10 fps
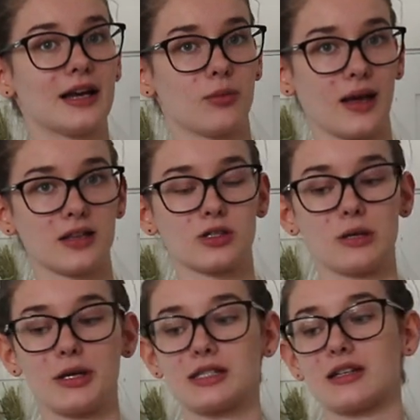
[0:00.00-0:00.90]
lightweight, so
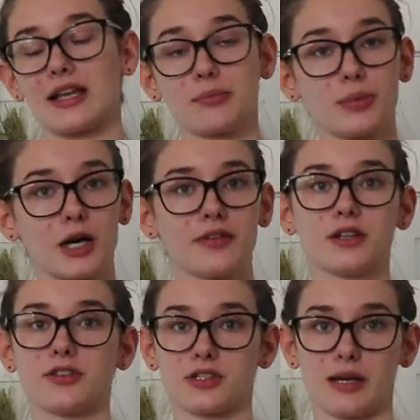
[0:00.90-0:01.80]
it makes it like
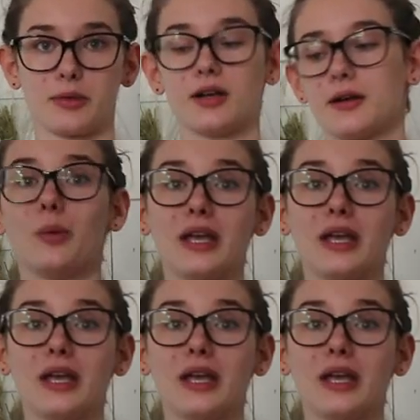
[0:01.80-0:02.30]
perfect for summer.